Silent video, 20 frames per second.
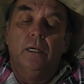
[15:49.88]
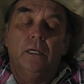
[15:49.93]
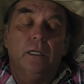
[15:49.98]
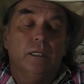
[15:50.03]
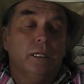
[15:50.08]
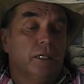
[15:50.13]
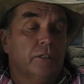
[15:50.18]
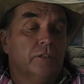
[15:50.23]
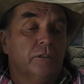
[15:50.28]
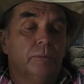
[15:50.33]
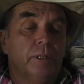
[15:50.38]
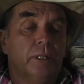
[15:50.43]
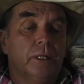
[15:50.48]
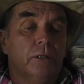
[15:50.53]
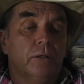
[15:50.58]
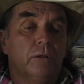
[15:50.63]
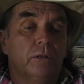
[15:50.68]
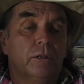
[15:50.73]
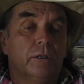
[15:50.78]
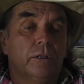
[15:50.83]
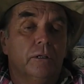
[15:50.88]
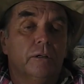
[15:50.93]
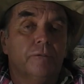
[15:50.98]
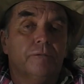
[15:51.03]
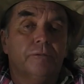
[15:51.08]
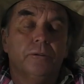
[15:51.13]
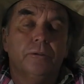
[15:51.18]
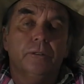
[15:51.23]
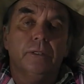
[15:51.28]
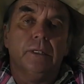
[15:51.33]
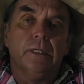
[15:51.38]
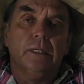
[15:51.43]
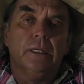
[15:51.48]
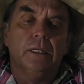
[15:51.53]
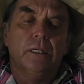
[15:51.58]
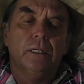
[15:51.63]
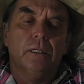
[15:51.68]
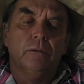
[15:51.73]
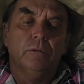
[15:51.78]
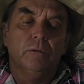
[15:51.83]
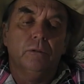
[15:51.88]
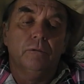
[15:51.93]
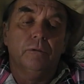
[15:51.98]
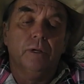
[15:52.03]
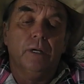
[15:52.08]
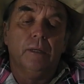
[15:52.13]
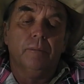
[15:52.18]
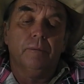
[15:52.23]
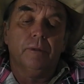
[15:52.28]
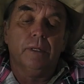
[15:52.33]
That's about all I got for you. We'll wrap